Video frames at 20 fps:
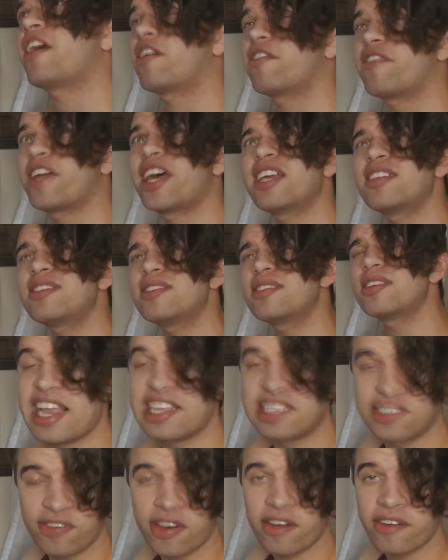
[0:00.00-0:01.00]
air vent.
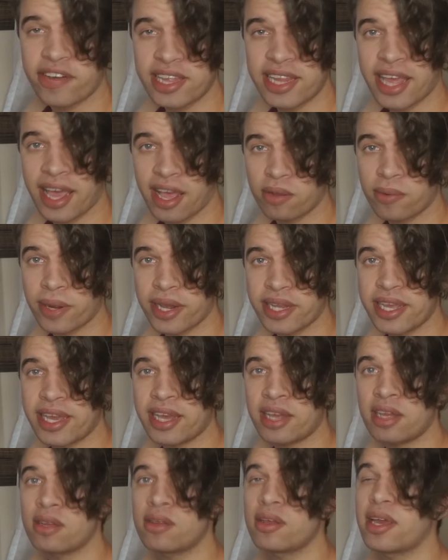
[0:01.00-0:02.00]
It's very loud right
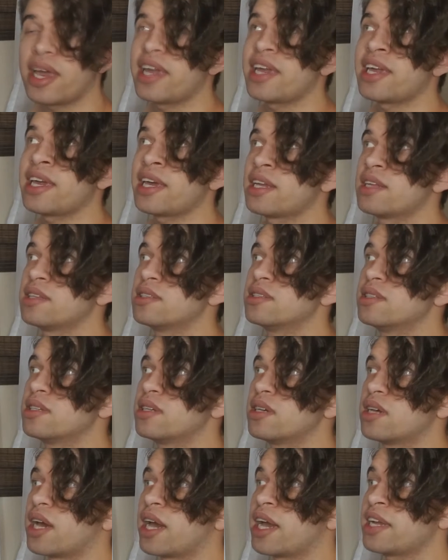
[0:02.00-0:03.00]
now, and
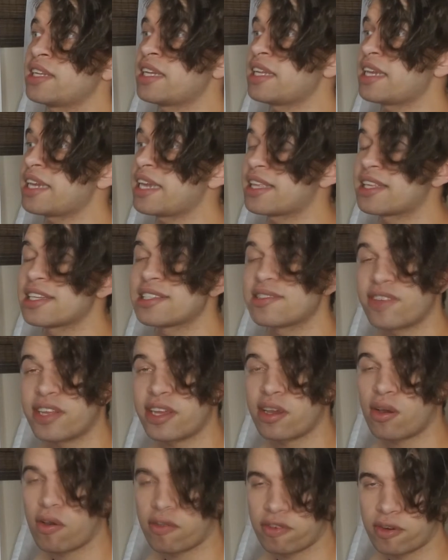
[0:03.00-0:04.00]
I need to get this
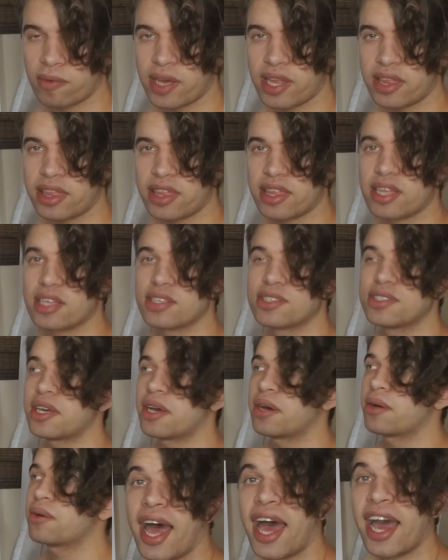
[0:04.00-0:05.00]
video over with.
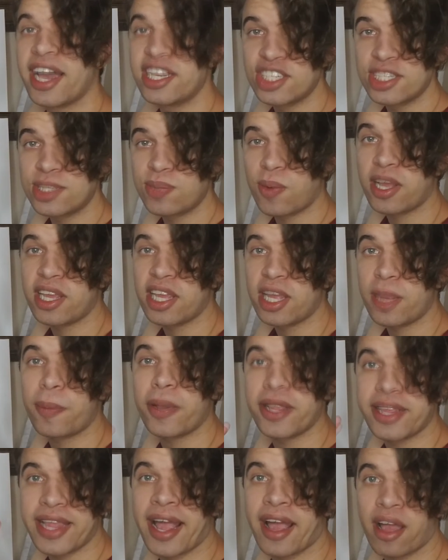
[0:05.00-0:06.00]
So I just wanted to
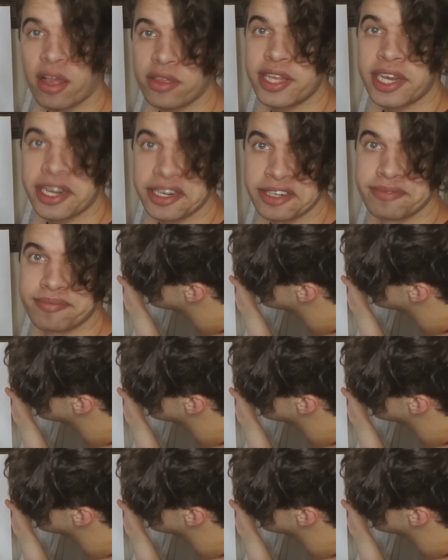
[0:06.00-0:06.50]
put that out there.